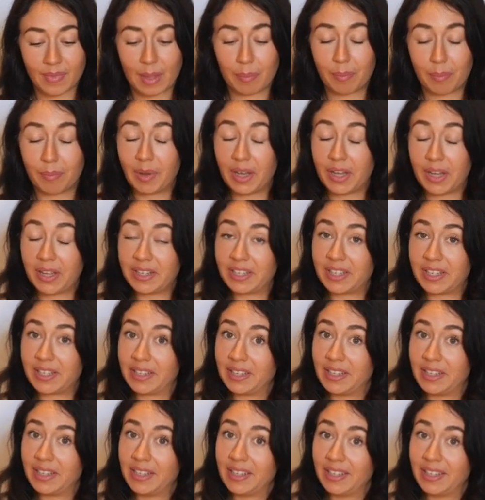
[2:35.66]
But
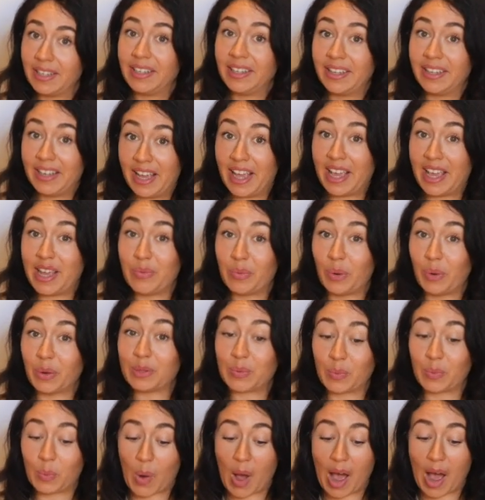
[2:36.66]
he
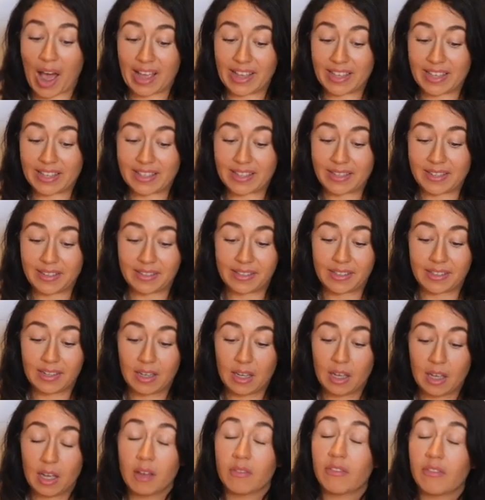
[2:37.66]
was wise,
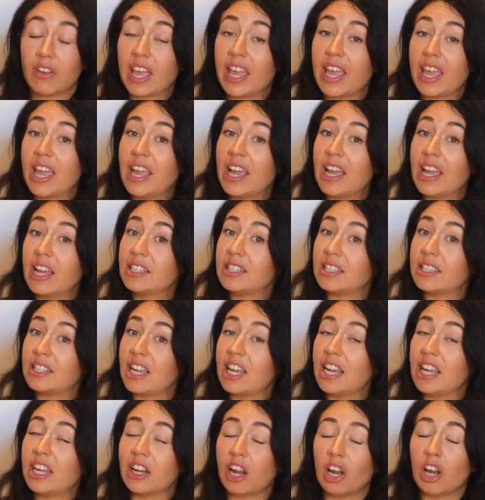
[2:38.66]
for he had
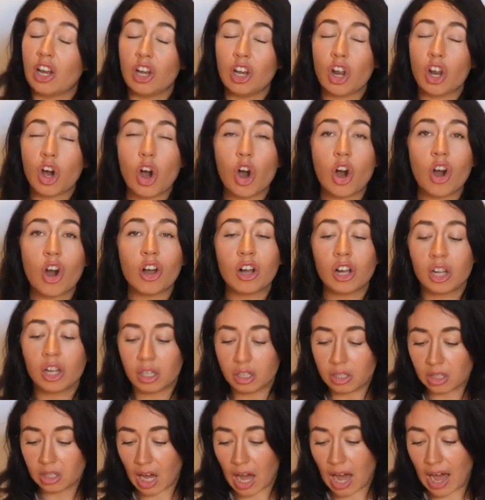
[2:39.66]
seen a
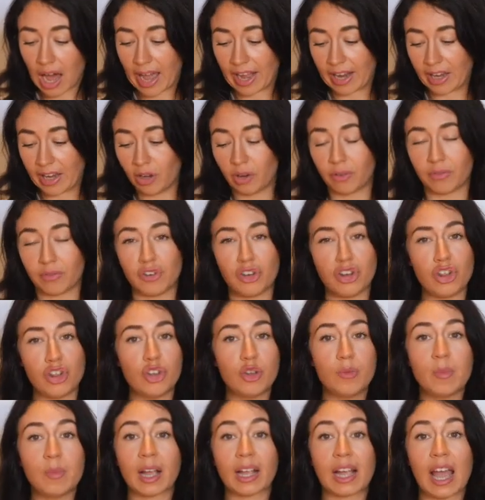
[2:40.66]
long line of
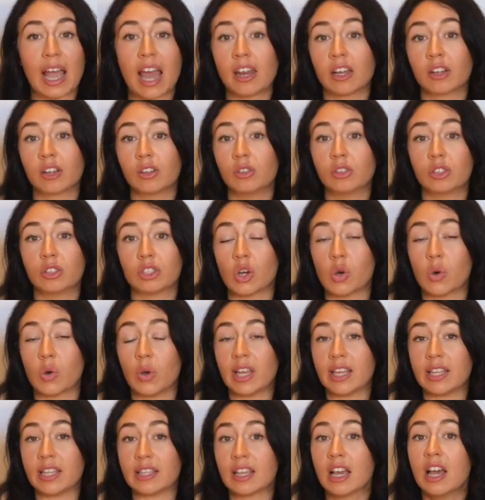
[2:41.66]
new mechanical
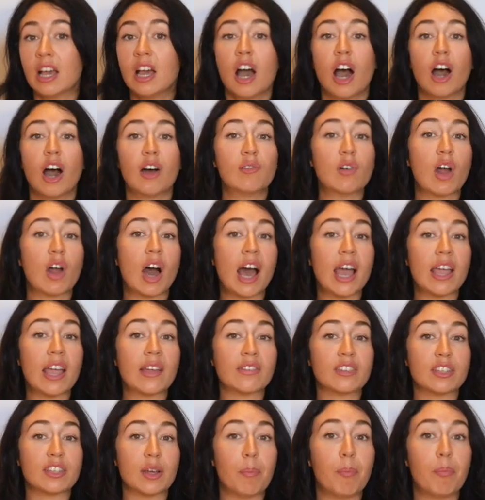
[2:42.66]
toys
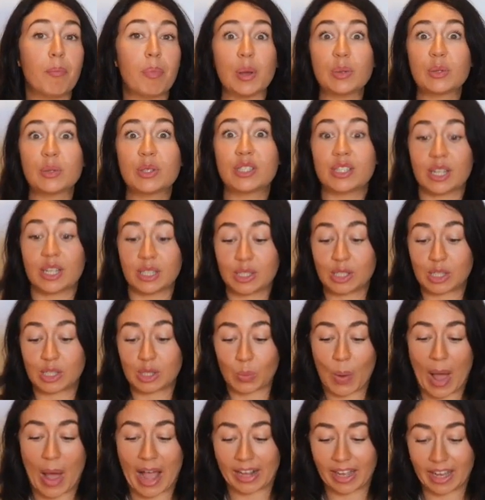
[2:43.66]
arrive to boast and
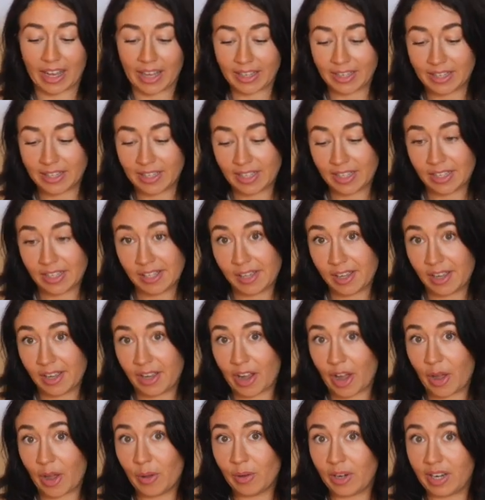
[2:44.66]
swagger,
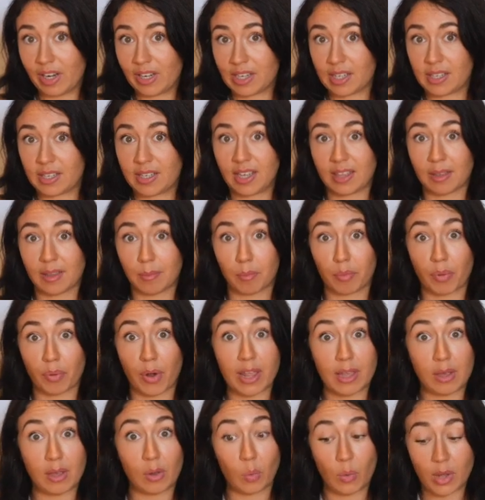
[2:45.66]
only to see them
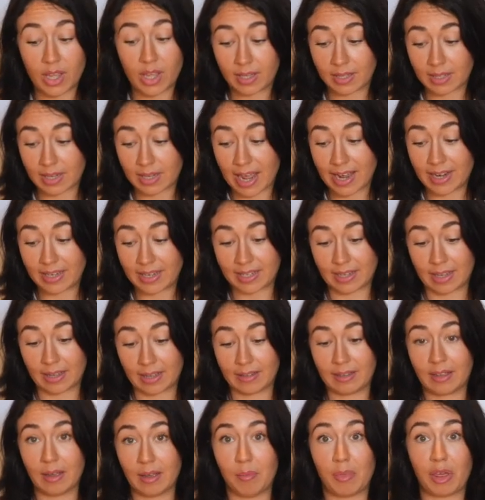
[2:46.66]
break weeks
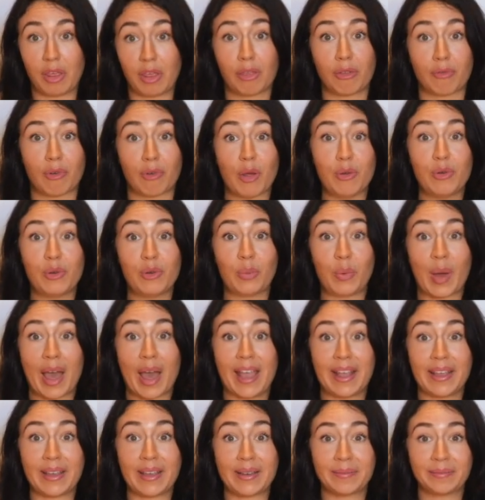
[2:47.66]
later and be thrown
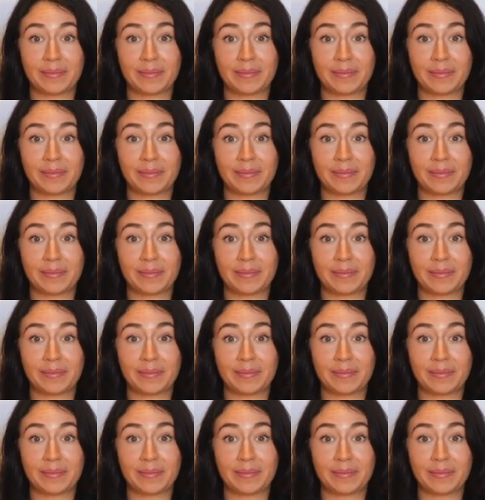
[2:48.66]
away.